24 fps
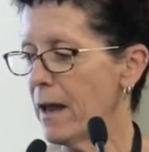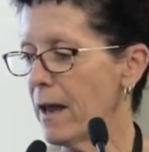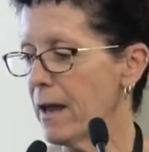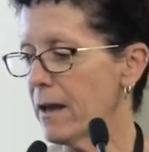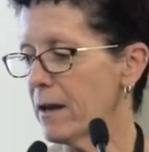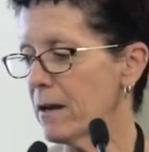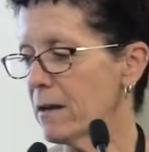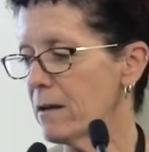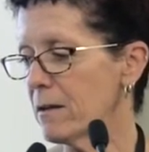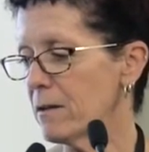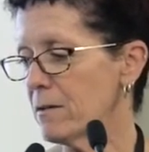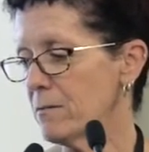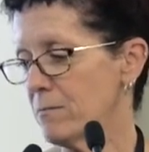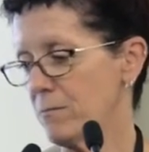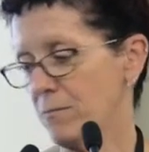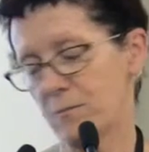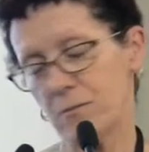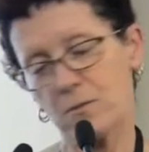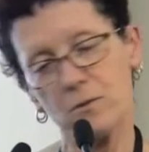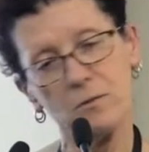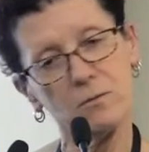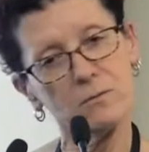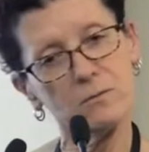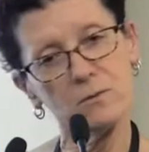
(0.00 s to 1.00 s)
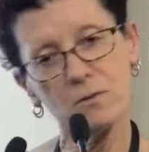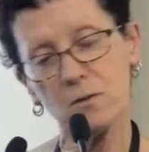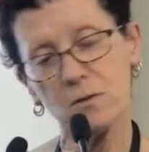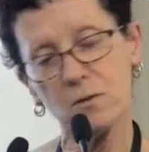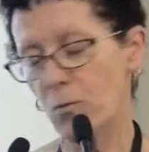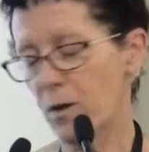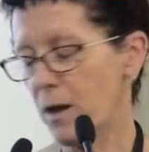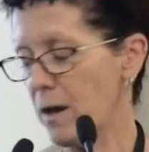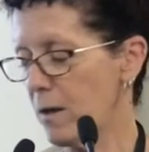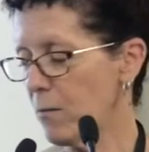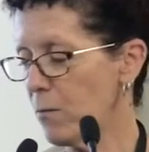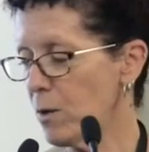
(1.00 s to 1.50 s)
And I could
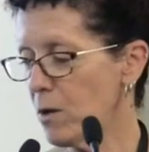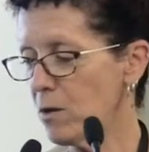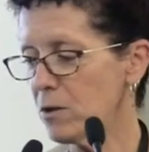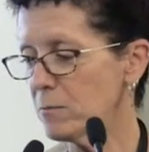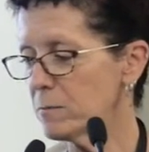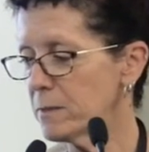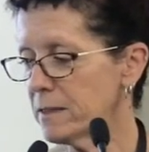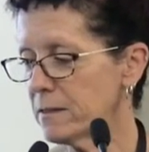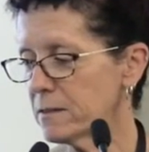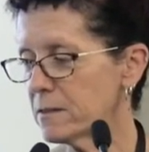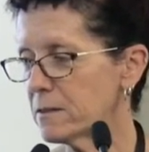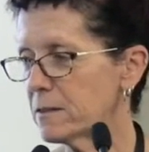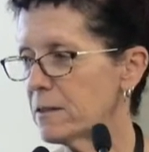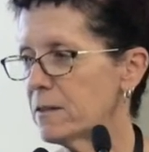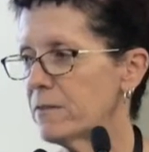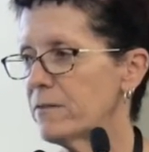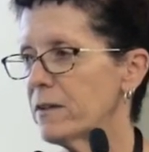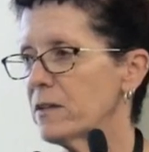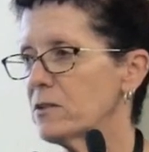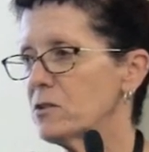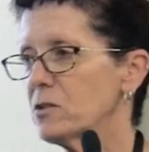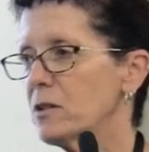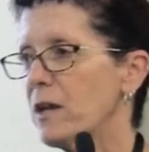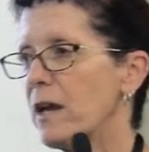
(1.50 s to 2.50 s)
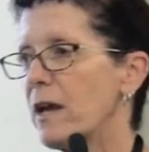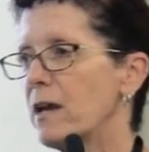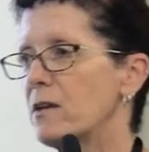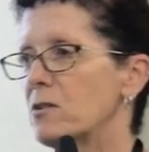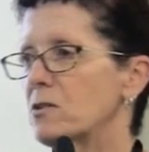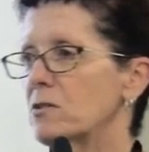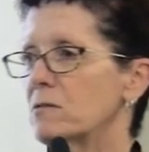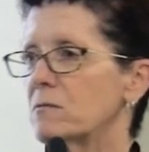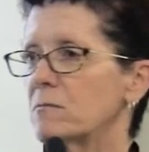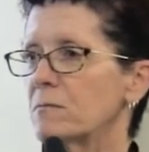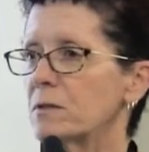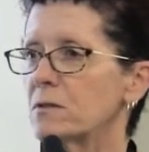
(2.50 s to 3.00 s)
welcomed in to give
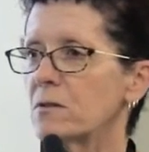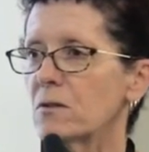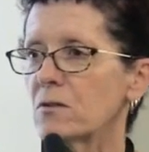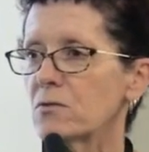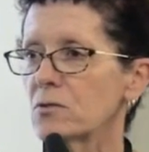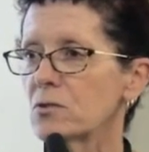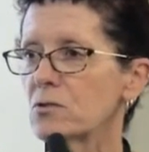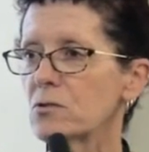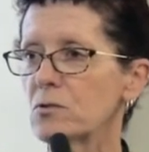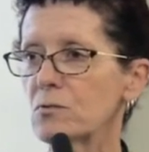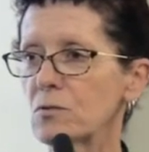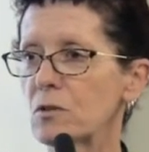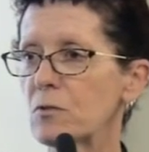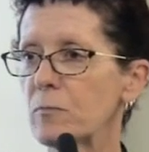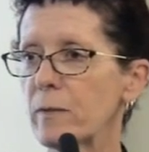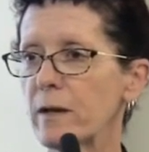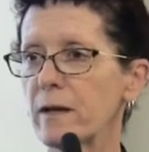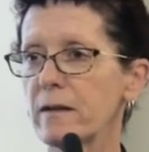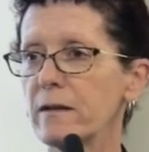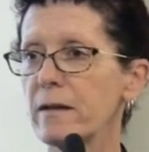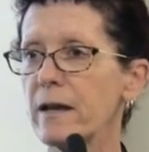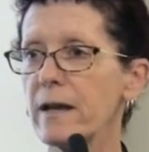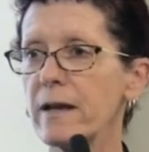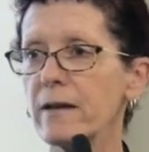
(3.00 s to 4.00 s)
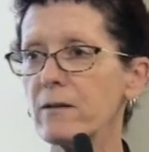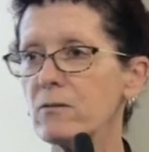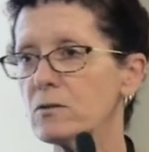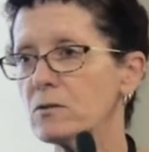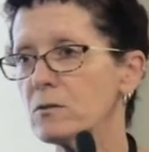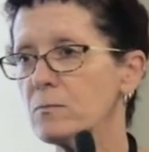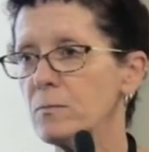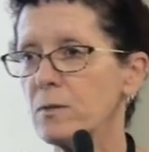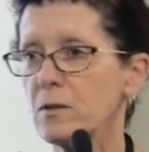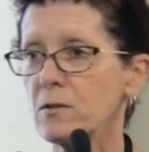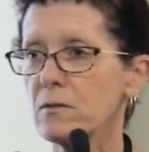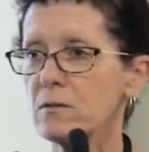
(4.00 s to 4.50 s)
education, but not to talk about
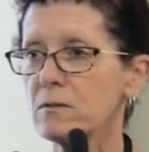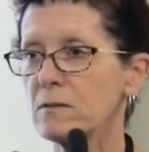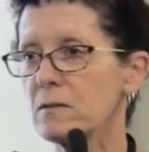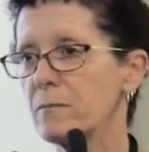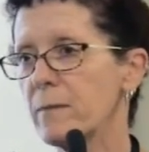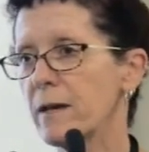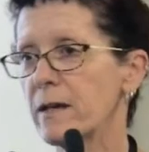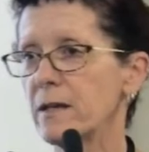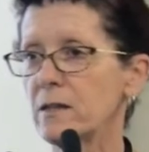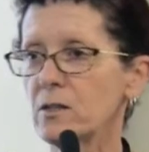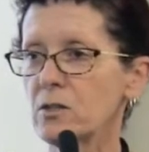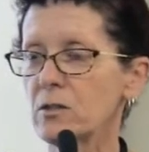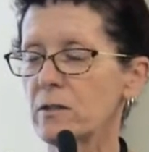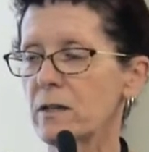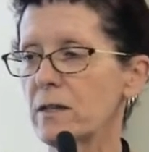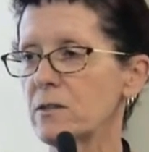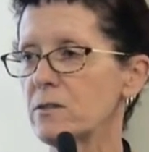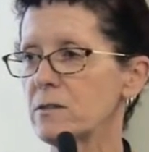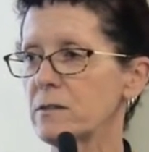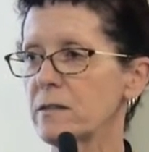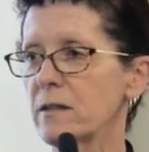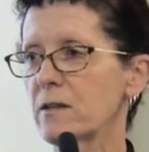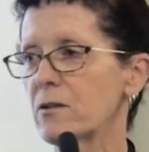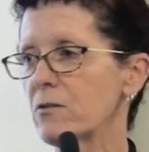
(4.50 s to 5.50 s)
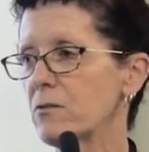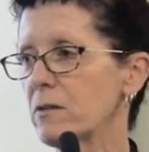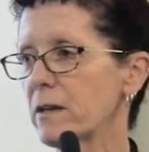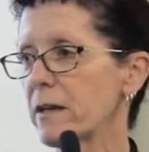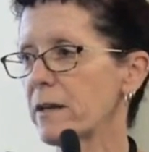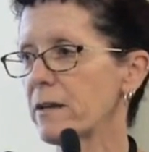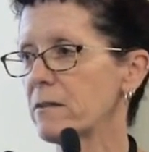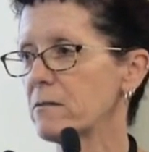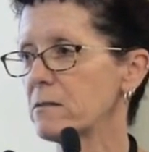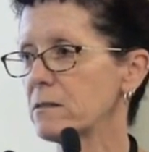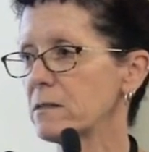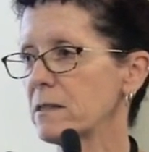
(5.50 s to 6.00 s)
nails, because the manager had just had her
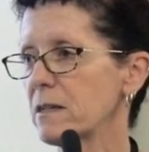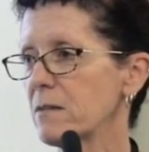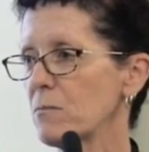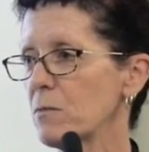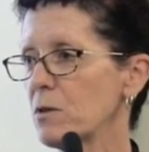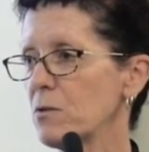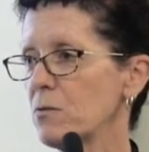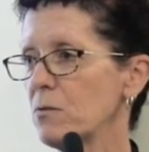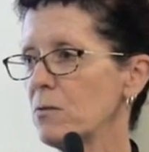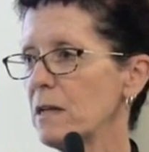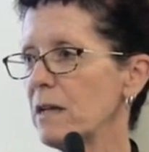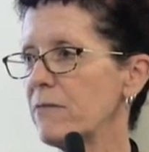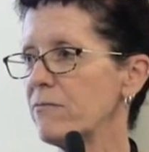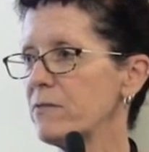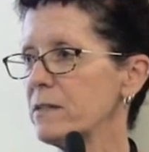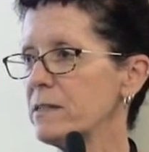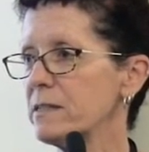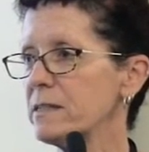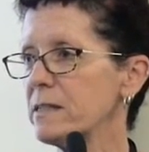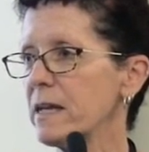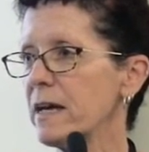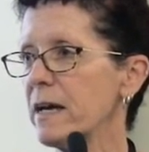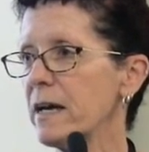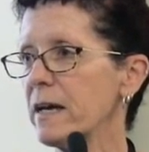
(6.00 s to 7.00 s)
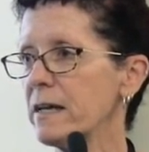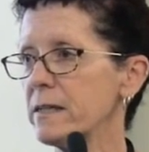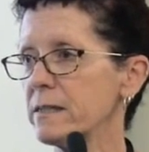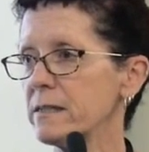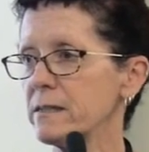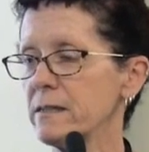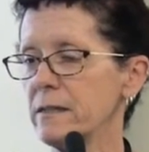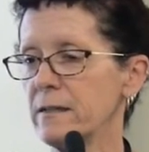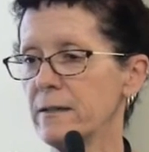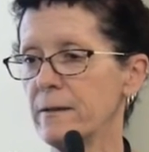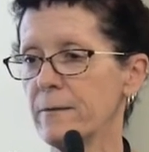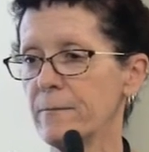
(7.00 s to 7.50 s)
nails done with all lovely stars.